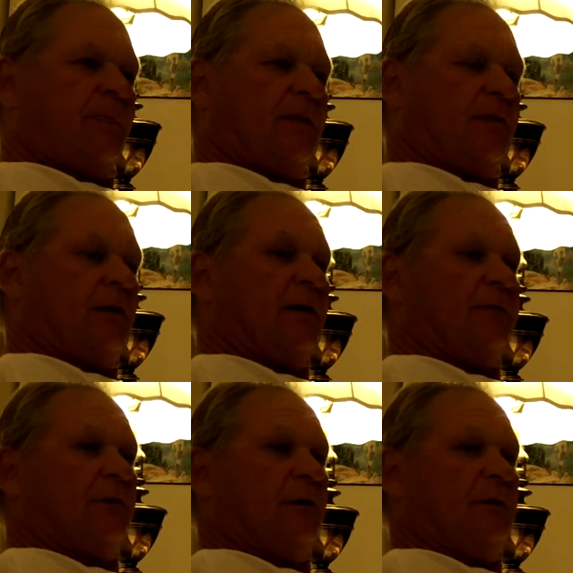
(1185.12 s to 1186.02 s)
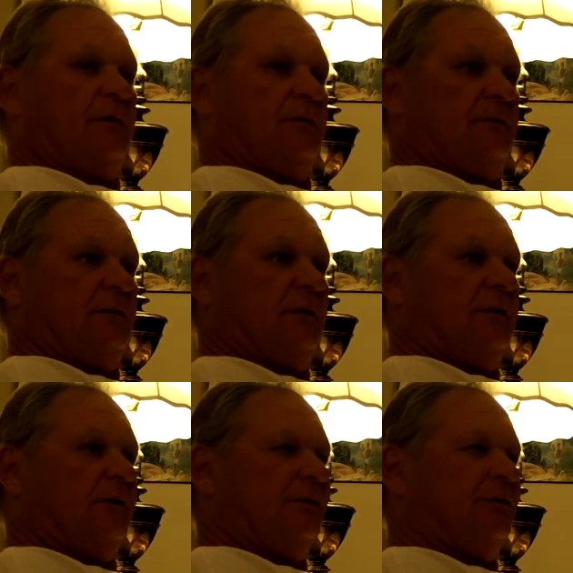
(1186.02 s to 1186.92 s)
So I thought, you
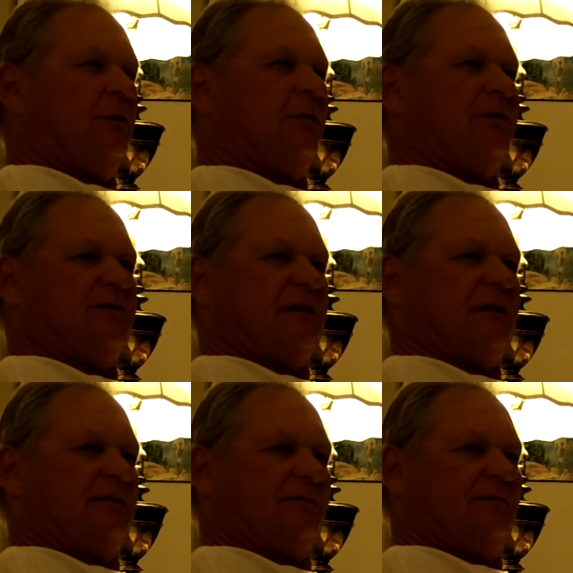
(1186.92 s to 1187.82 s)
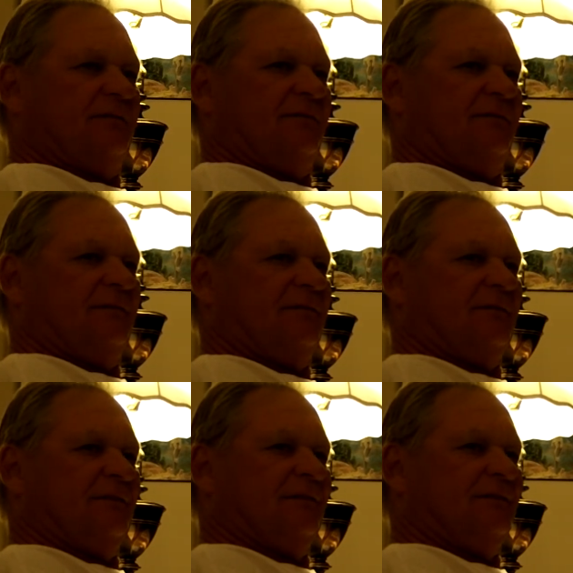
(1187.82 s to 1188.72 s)
know, you always think
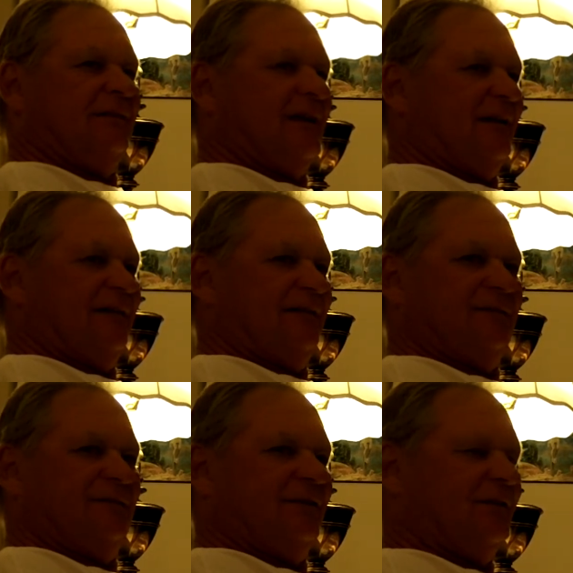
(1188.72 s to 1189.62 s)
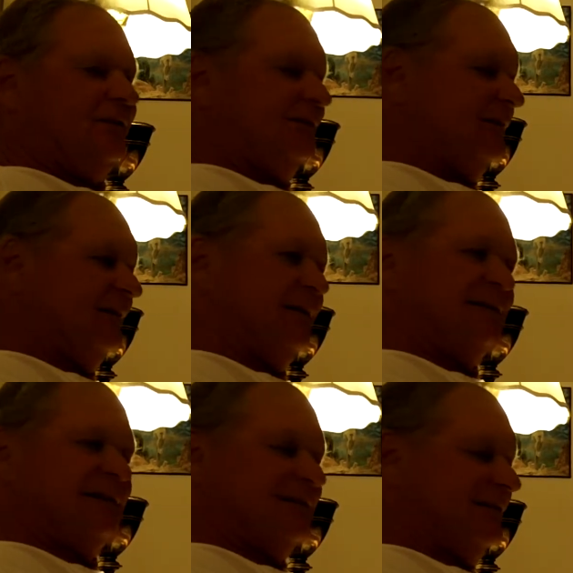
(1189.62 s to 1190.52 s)
negative, you know,
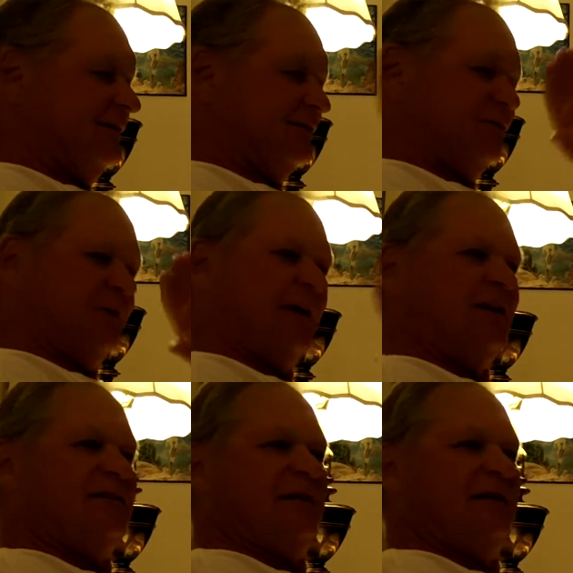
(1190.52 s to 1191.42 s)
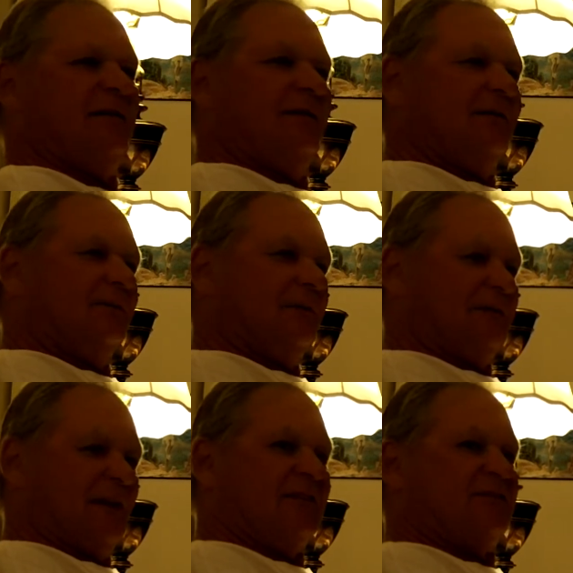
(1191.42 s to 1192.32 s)
it's crazy, but
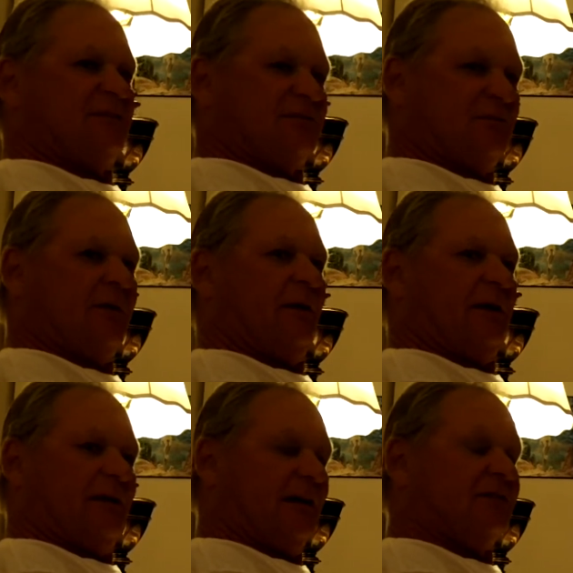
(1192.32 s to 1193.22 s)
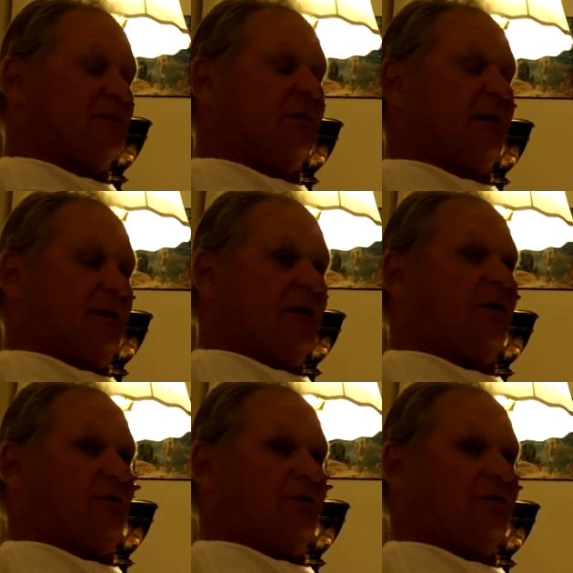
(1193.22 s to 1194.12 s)
that's just the way, that's the way it
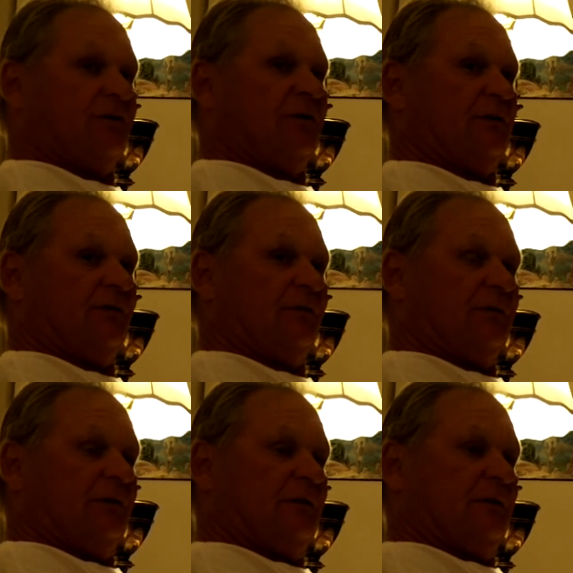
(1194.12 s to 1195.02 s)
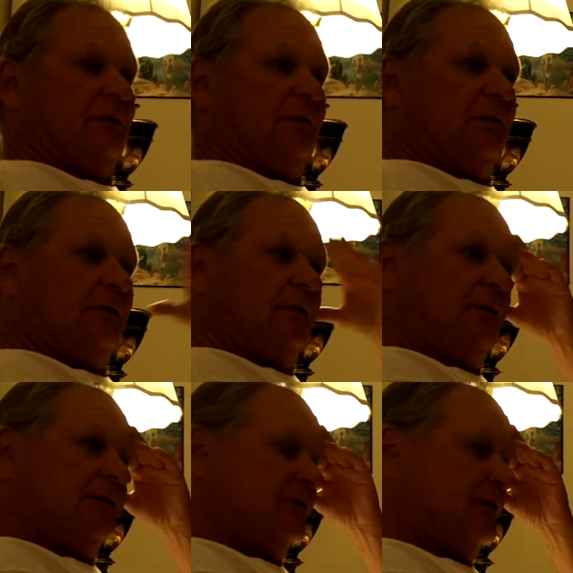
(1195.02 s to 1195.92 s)
goes, you know. Mm-hmm.
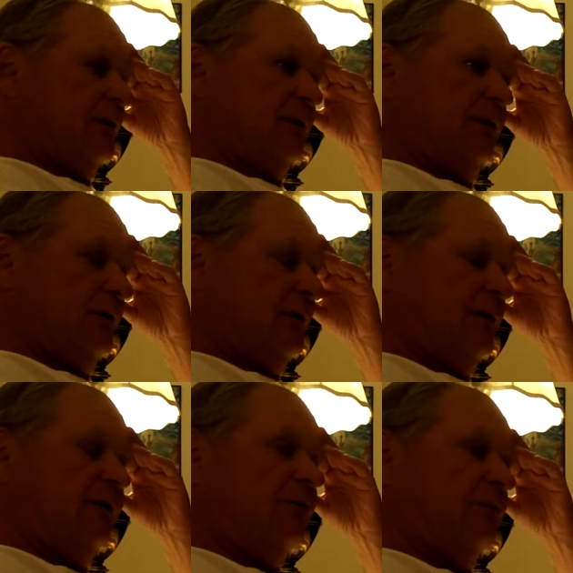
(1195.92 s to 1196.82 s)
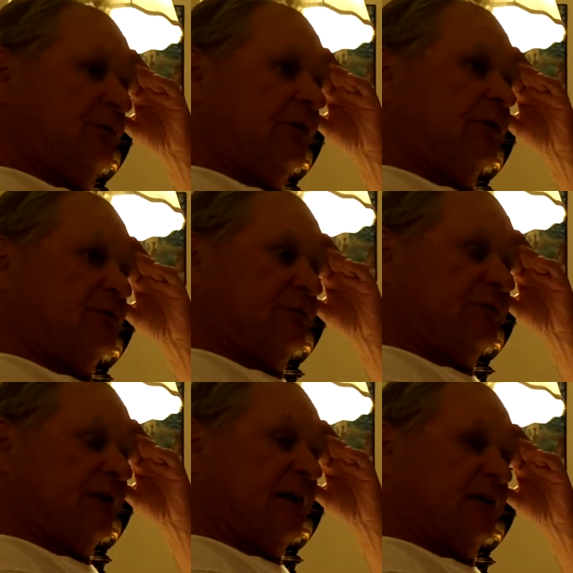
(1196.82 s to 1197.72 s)
And so I looked, and the little nurse
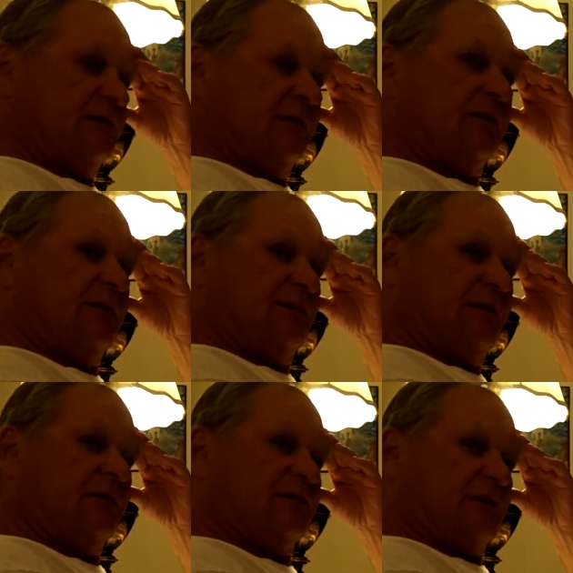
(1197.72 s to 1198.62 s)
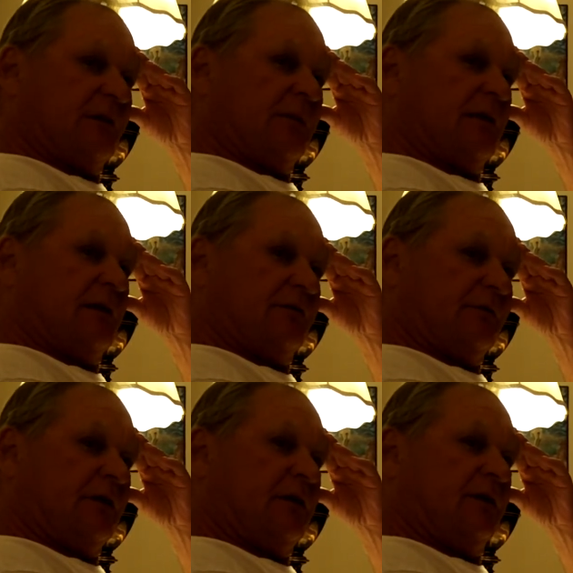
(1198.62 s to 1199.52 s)
was actually tears coming out of
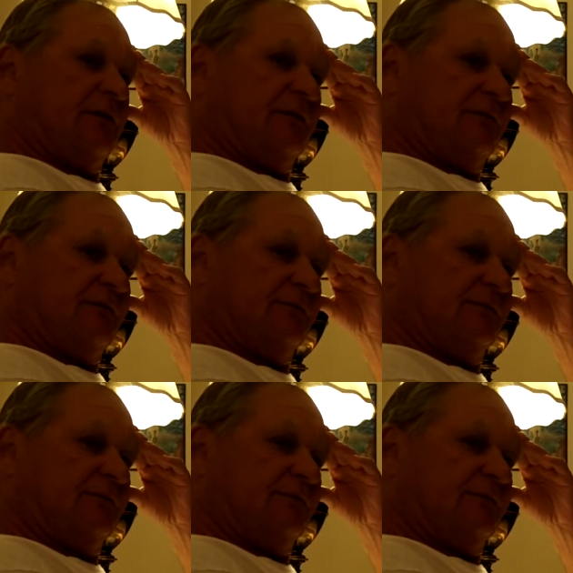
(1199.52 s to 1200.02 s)
her eyes.